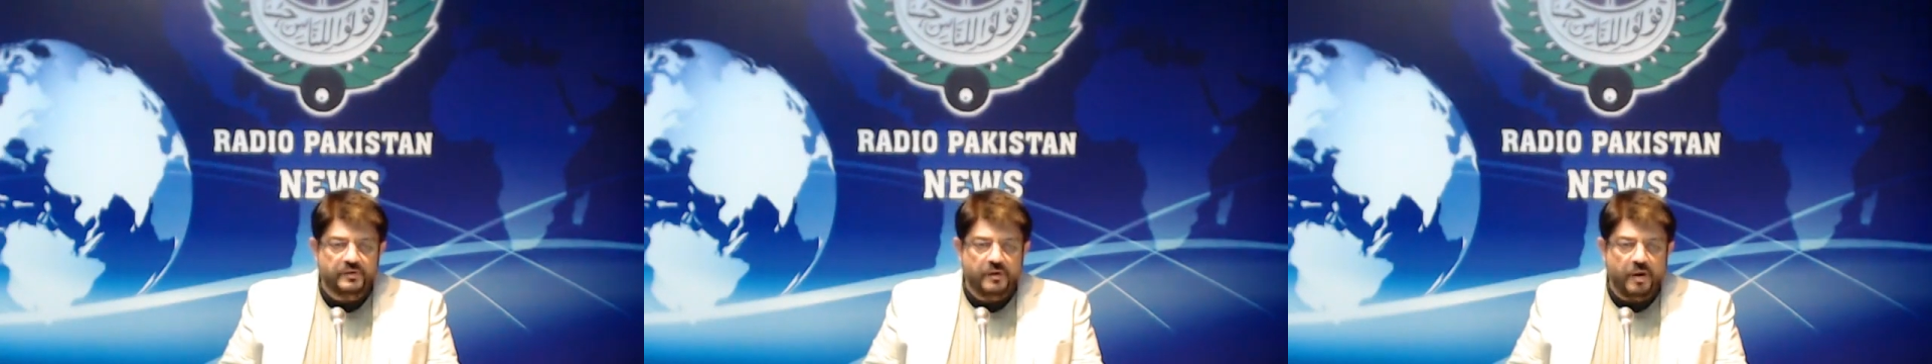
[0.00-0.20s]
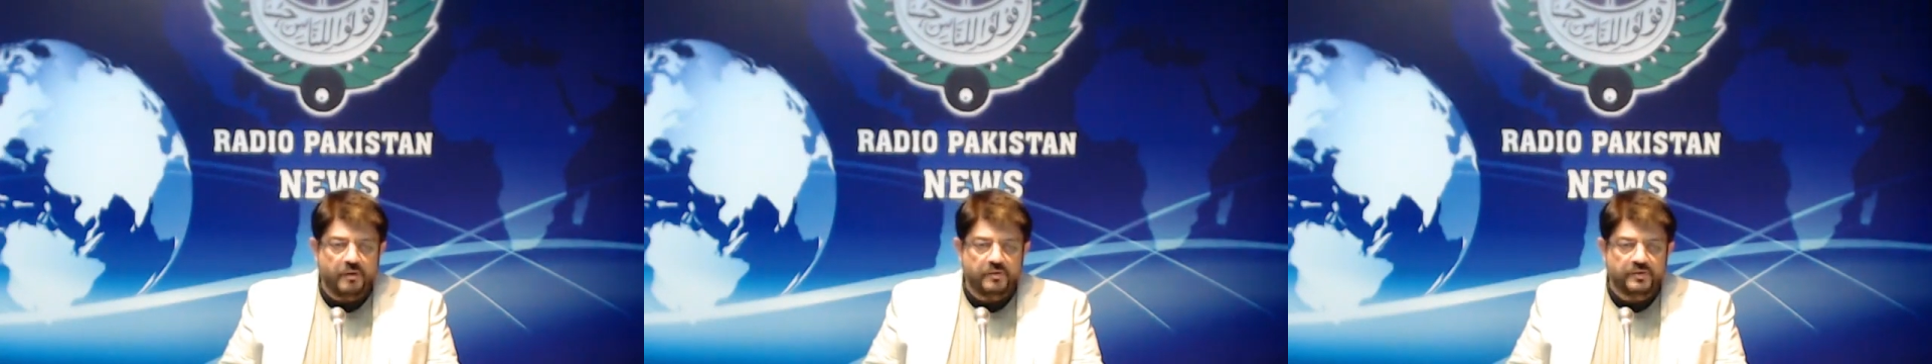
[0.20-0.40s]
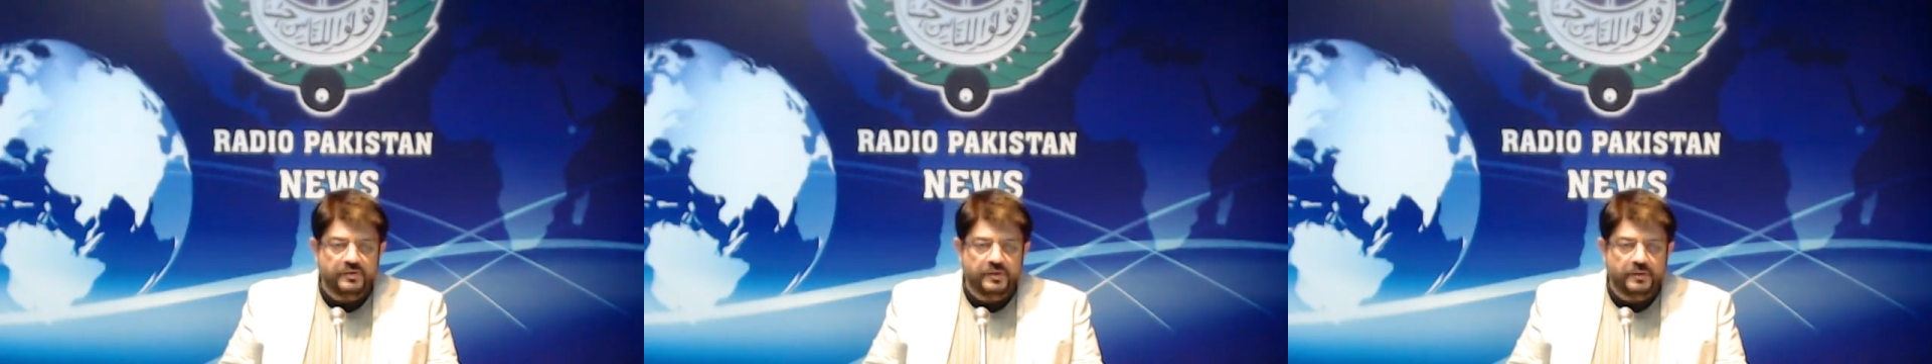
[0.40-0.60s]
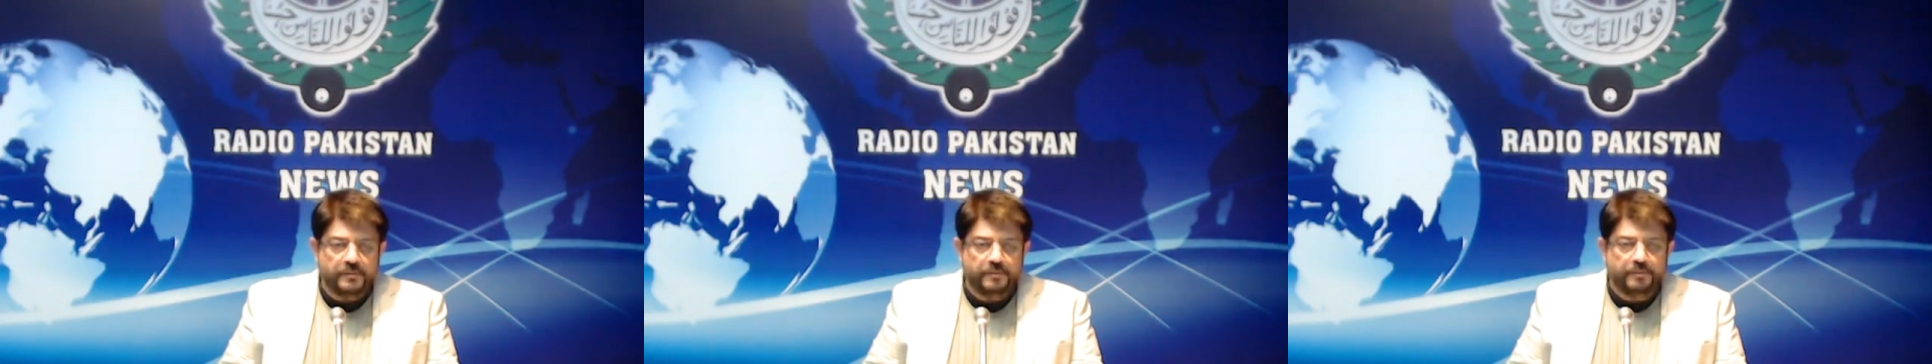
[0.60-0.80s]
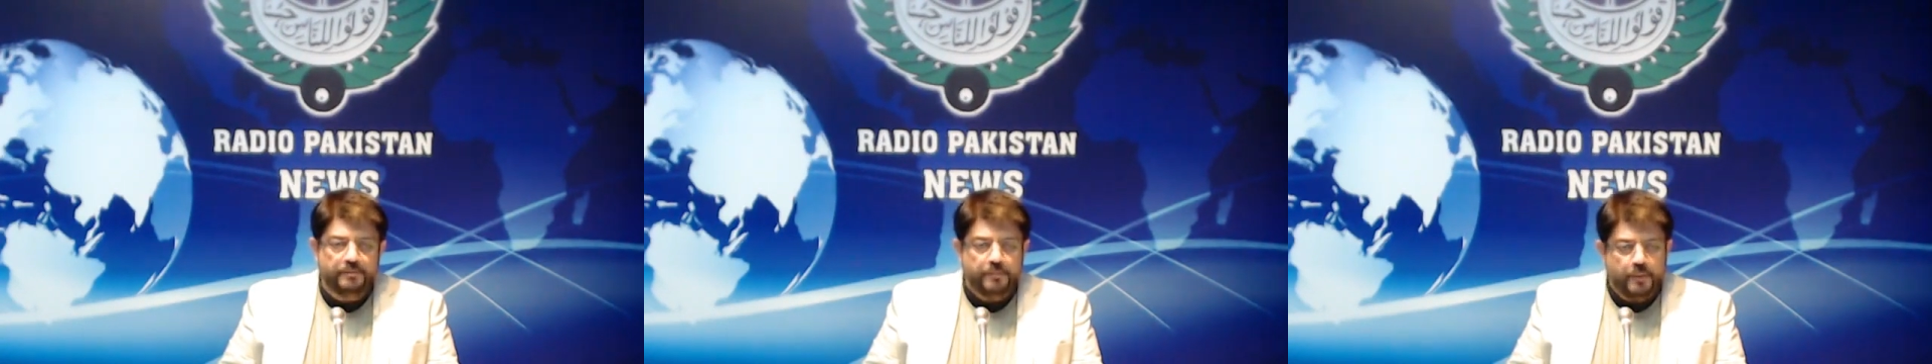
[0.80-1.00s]

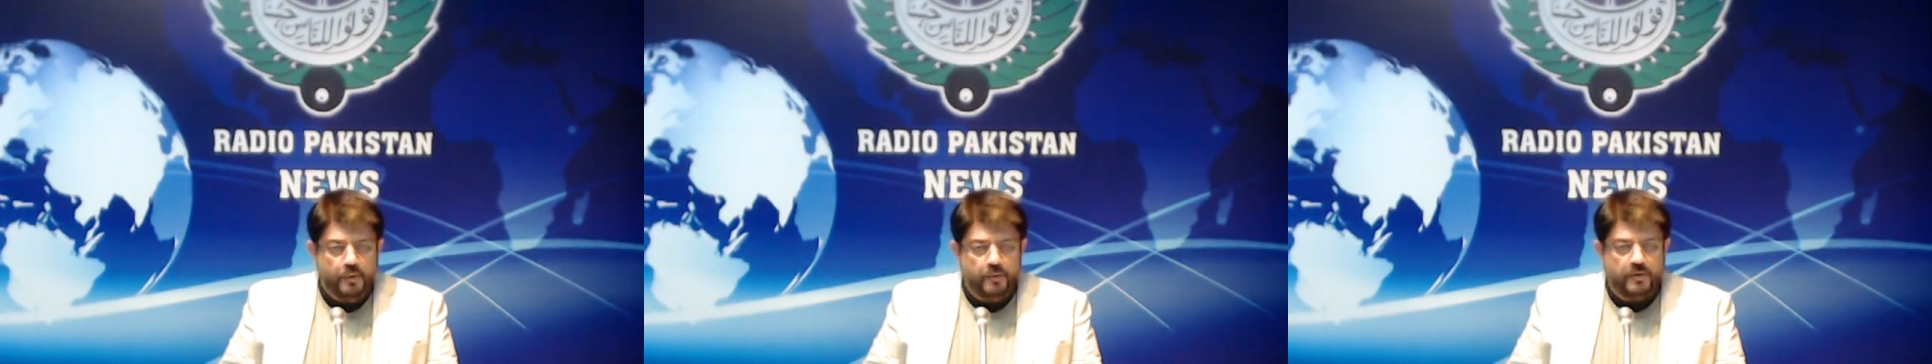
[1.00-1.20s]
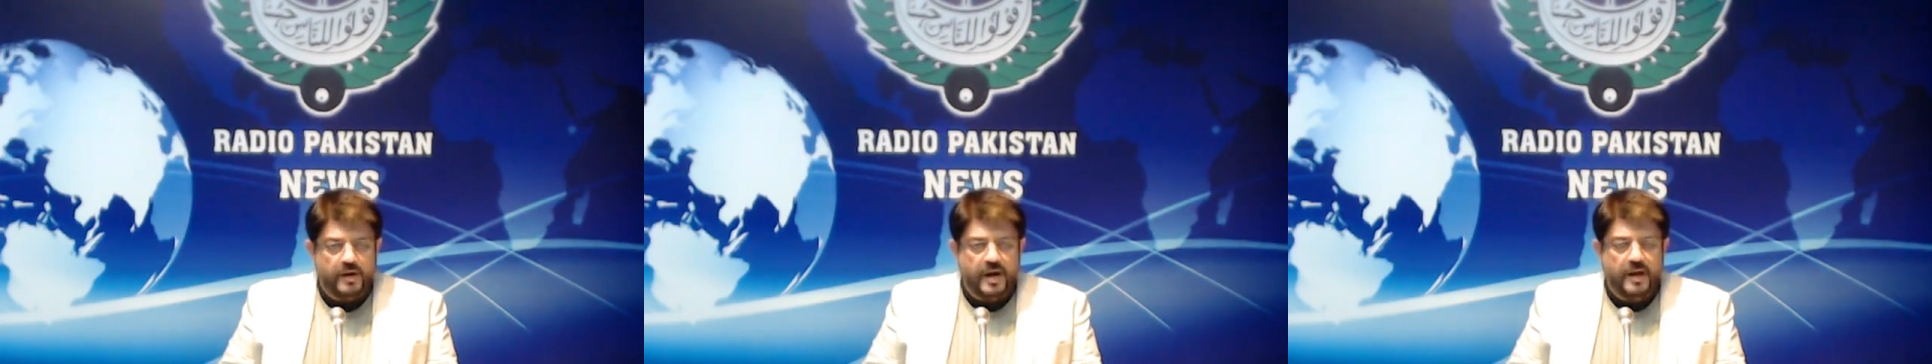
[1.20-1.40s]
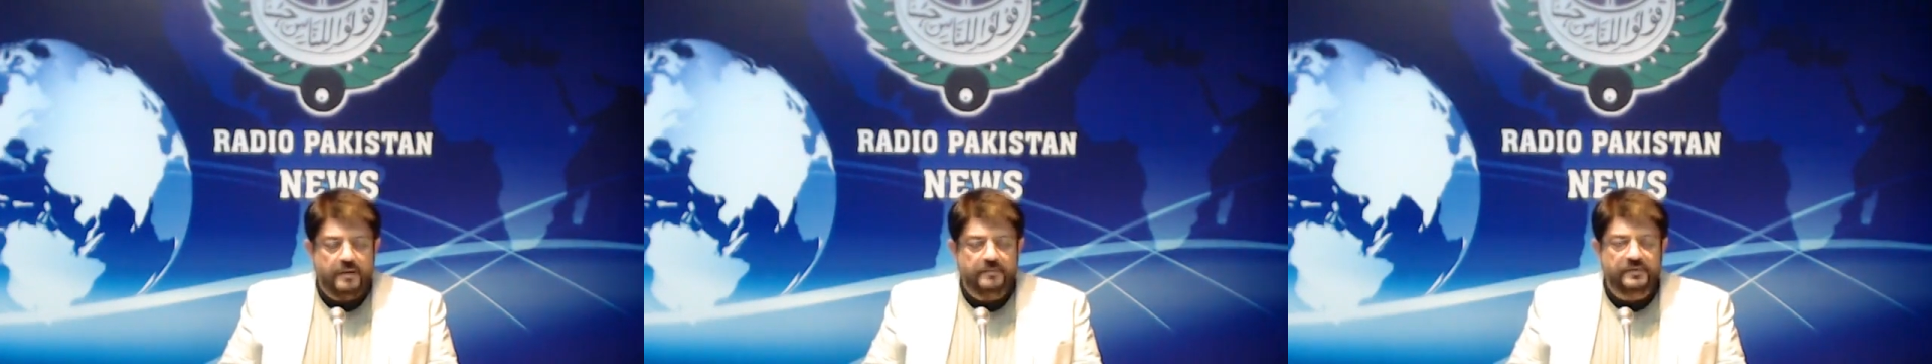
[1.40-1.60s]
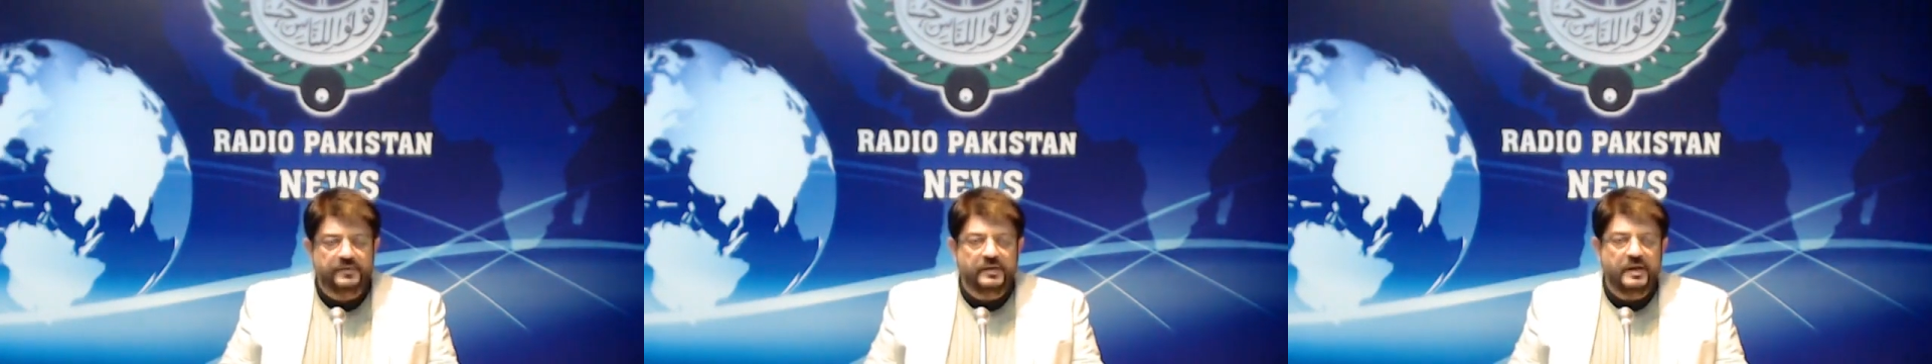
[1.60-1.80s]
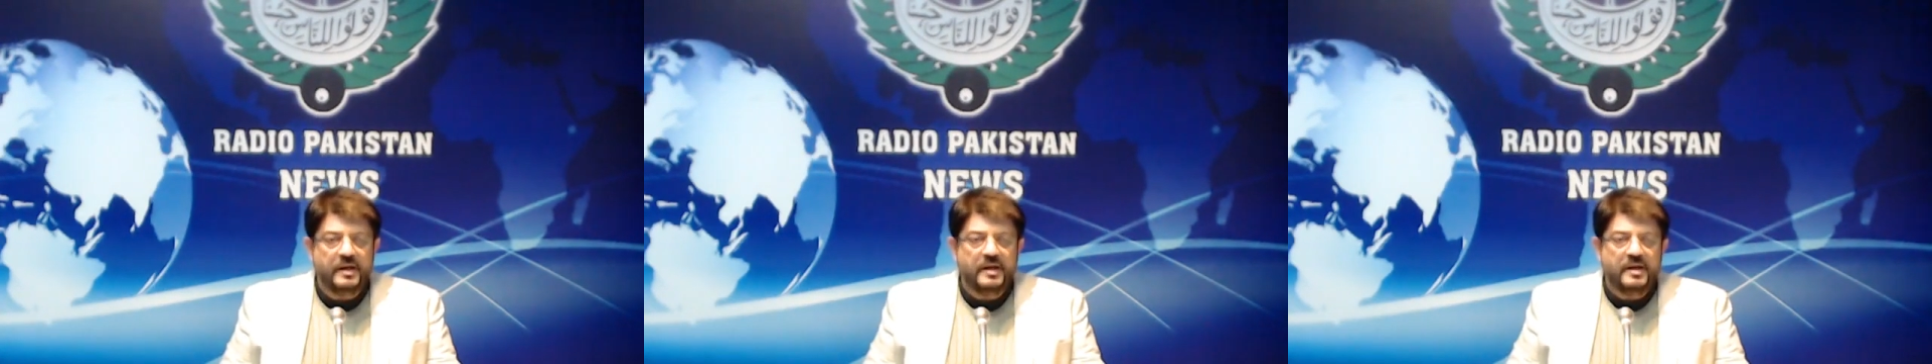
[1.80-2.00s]
scholarship
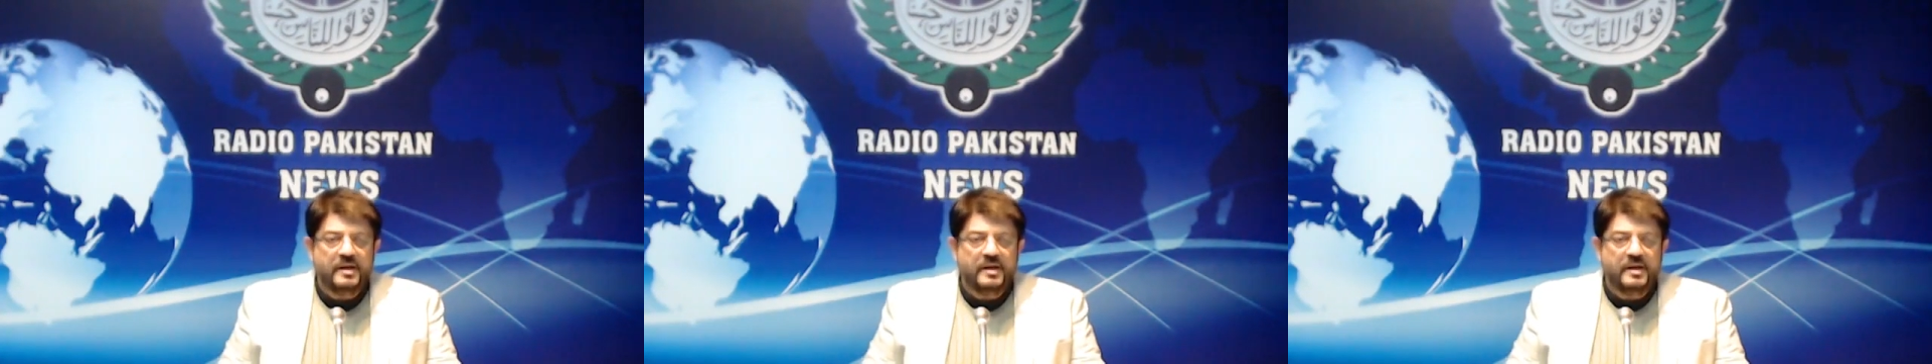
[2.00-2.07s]
programs.